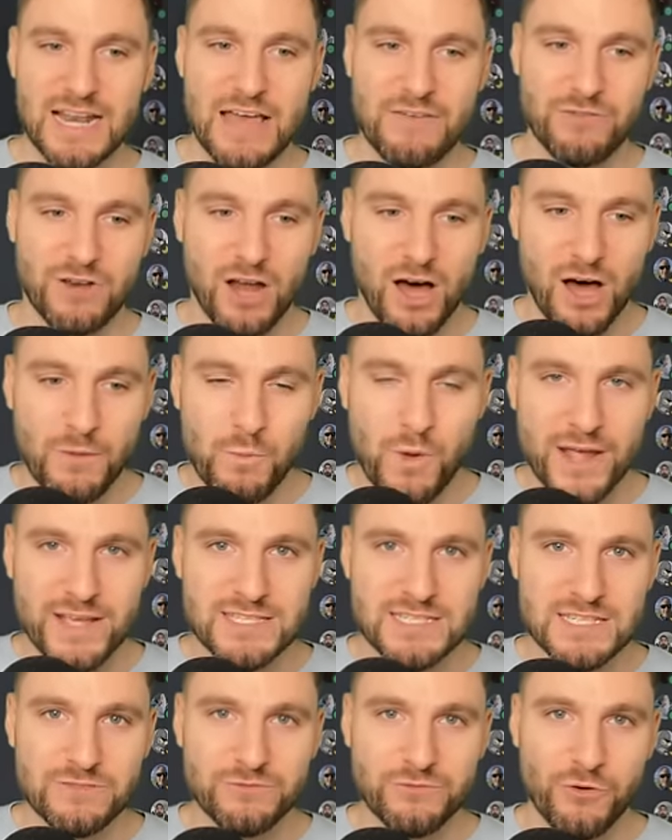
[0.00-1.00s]
level I'm
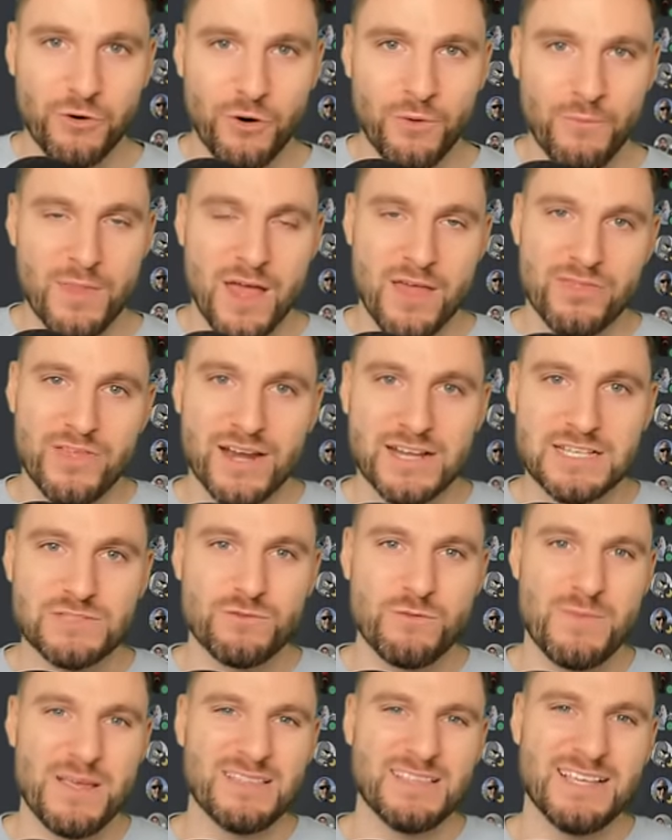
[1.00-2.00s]
waiting for. That is
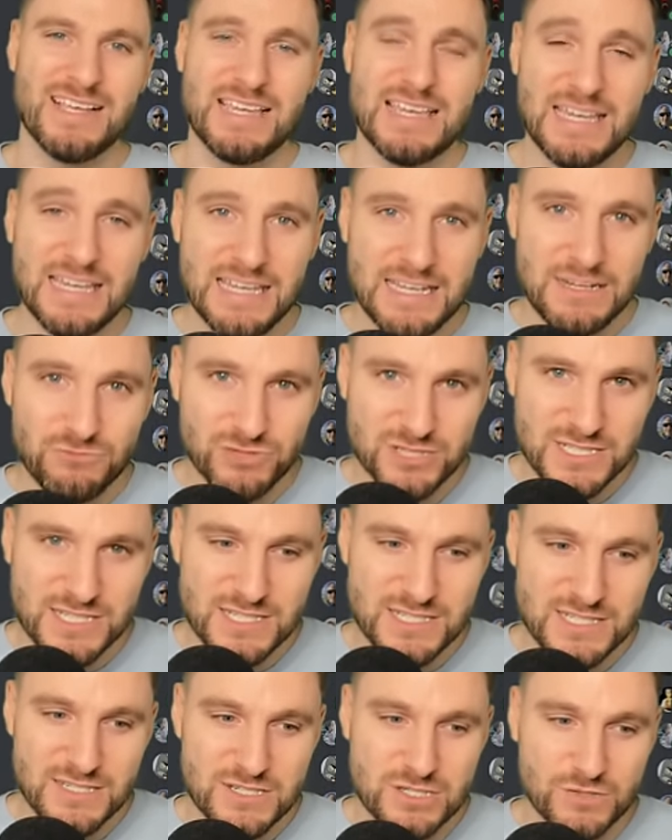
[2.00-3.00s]
for me the key
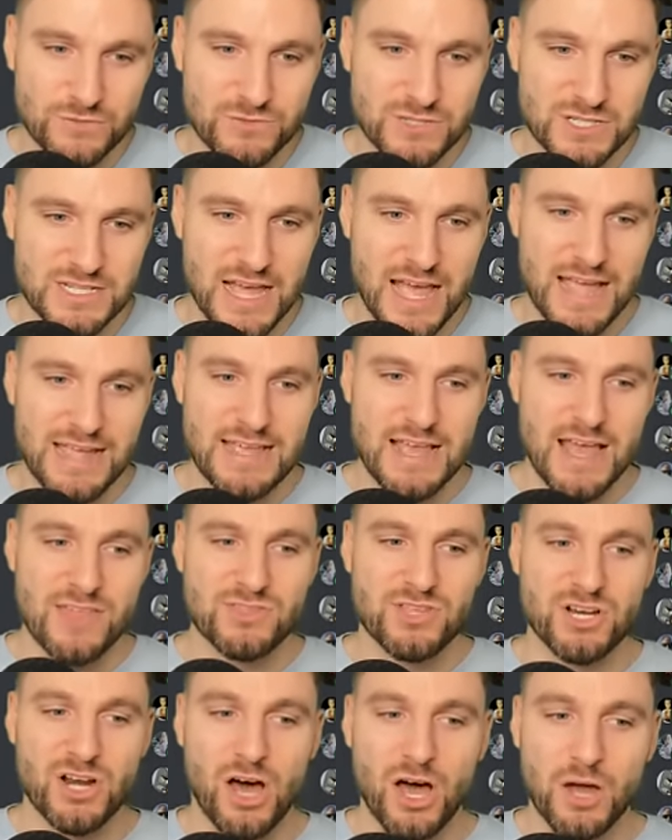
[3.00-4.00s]
resistance of today
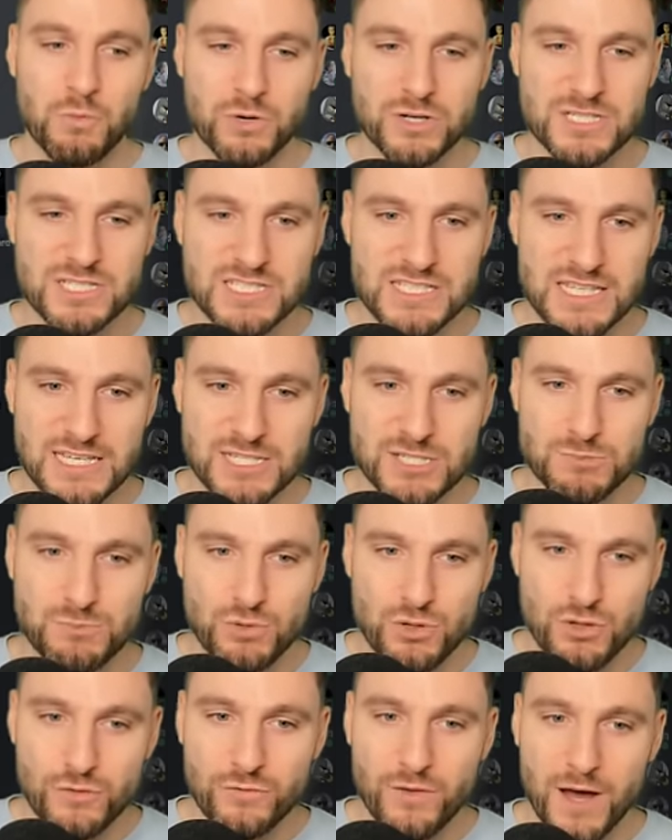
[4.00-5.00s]
that I want to see us
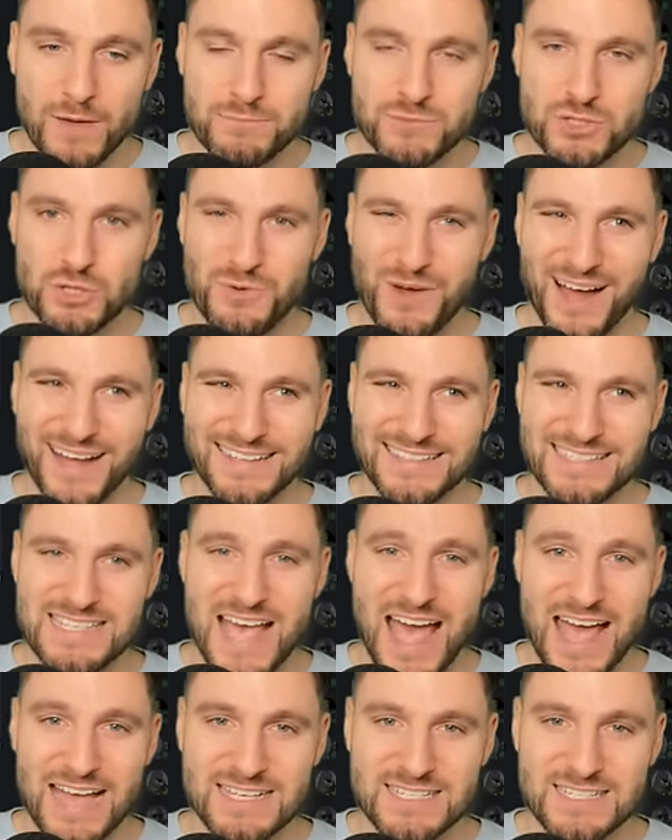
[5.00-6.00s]
move up to and
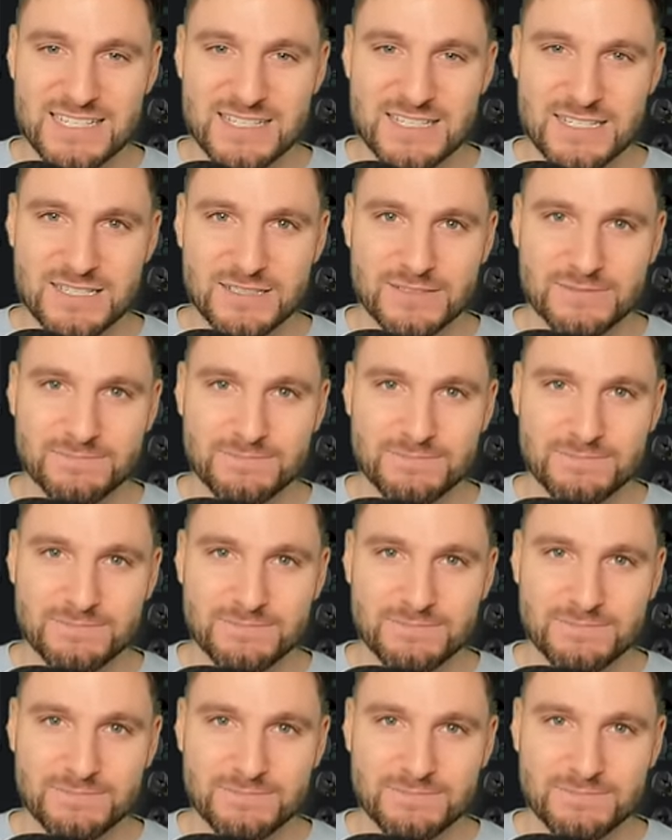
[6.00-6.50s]
test.